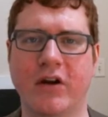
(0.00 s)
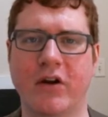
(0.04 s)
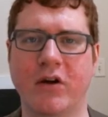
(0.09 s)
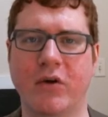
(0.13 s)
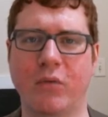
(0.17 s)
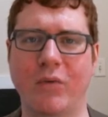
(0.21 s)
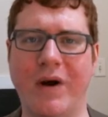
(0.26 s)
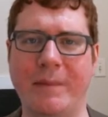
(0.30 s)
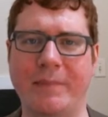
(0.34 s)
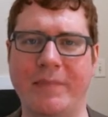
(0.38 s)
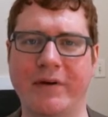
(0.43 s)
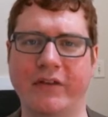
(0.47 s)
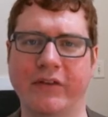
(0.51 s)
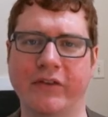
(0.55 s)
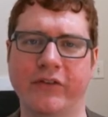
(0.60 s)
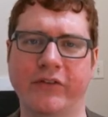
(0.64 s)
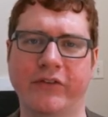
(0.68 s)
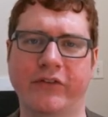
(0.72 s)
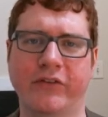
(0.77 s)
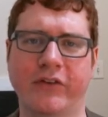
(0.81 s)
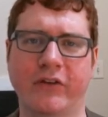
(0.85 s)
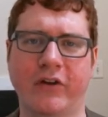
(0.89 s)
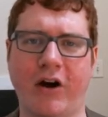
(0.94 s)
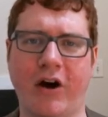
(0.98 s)

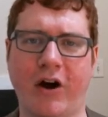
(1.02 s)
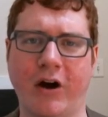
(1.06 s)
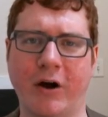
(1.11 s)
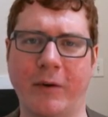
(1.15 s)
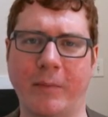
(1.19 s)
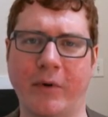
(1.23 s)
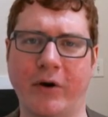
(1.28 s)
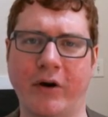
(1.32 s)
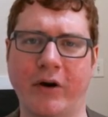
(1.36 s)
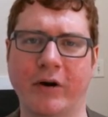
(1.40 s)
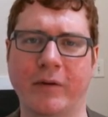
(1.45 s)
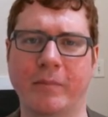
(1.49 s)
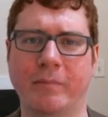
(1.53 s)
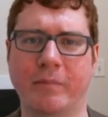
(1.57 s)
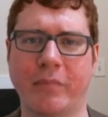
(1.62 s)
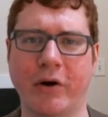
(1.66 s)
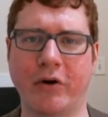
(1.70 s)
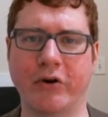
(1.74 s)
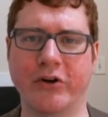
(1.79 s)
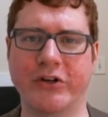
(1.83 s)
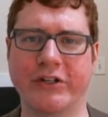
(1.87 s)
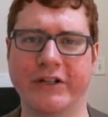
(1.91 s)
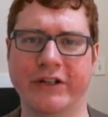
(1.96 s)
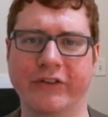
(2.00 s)
weapons, armor,
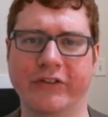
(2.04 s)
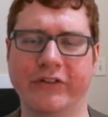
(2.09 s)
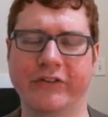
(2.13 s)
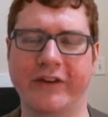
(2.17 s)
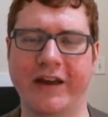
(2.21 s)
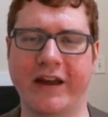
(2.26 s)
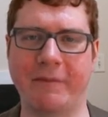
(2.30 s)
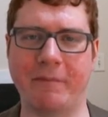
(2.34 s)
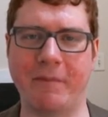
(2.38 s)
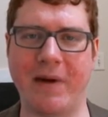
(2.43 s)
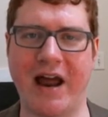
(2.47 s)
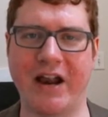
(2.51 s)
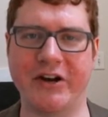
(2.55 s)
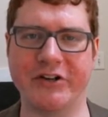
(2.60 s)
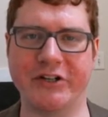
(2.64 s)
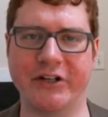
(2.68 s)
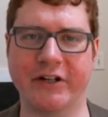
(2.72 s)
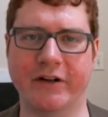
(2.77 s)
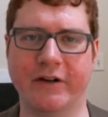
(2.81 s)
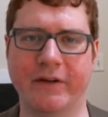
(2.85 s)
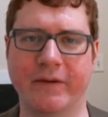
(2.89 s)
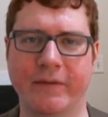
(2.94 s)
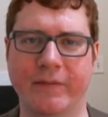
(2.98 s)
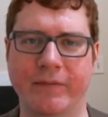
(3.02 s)
potions, and
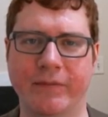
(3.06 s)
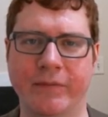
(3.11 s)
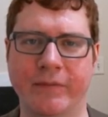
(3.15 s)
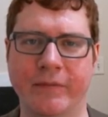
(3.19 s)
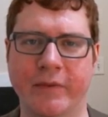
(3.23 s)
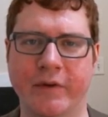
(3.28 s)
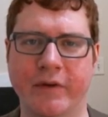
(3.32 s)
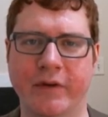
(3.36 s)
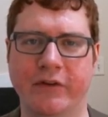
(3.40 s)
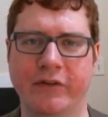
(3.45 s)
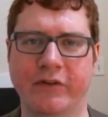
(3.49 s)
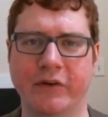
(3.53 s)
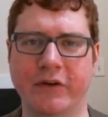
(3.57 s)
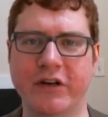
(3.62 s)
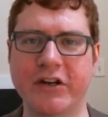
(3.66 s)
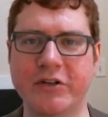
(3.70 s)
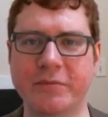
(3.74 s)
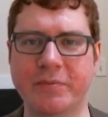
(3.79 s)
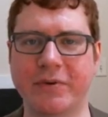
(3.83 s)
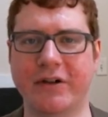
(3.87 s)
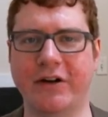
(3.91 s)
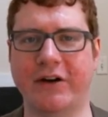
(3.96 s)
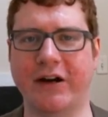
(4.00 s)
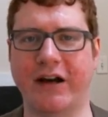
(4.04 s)
magic. So
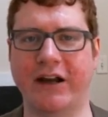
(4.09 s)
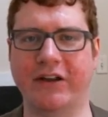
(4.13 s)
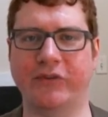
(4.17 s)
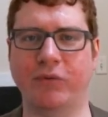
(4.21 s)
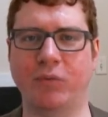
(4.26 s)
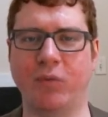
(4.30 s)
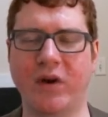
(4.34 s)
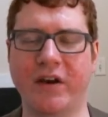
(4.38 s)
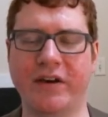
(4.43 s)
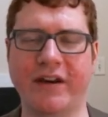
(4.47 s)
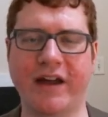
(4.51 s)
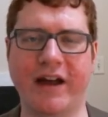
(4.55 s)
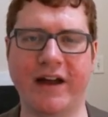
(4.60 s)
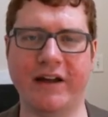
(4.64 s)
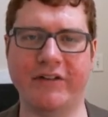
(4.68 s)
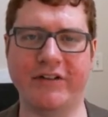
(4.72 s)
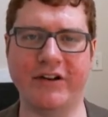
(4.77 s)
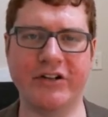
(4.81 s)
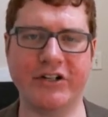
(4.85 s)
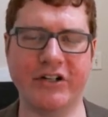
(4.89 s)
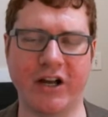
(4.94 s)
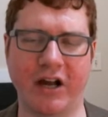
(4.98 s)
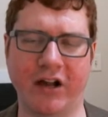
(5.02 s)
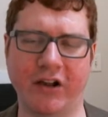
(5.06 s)
each player has 1 die of
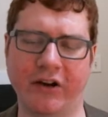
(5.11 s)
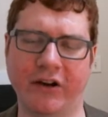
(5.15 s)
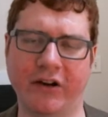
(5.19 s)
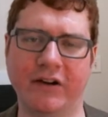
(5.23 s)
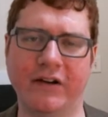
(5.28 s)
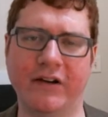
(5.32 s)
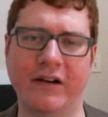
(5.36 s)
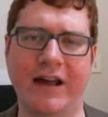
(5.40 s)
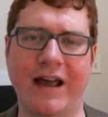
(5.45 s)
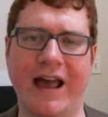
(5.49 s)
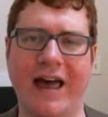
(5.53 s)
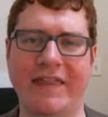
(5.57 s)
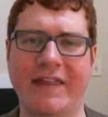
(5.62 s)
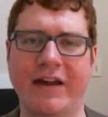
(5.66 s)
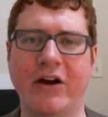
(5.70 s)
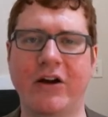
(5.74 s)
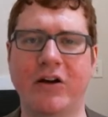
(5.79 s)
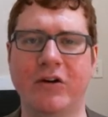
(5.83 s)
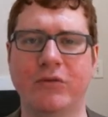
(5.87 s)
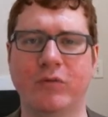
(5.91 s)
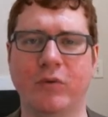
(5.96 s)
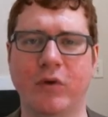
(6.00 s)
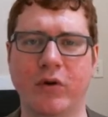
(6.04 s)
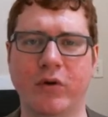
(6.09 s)
each color, and they
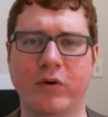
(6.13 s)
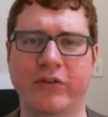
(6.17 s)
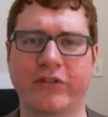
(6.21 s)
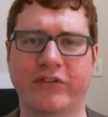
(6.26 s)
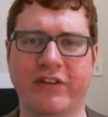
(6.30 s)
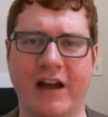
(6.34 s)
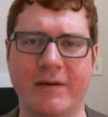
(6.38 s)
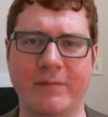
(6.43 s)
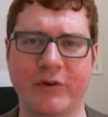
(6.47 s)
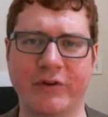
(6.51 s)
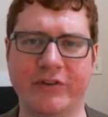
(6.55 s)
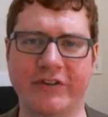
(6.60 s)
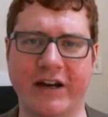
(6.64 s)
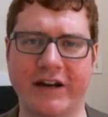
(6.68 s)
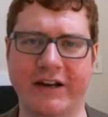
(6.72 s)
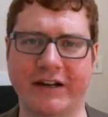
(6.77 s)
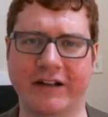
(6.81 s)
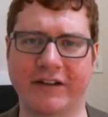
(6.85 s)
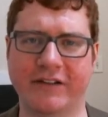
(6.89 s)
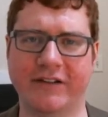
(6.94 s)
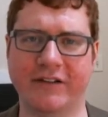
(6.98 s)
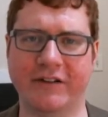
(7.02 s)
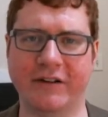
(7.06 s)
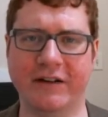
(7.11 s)
all roll
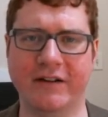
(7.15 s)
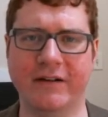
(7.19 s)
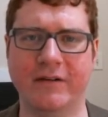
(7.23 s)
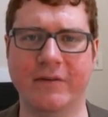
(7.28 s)
simultaneously.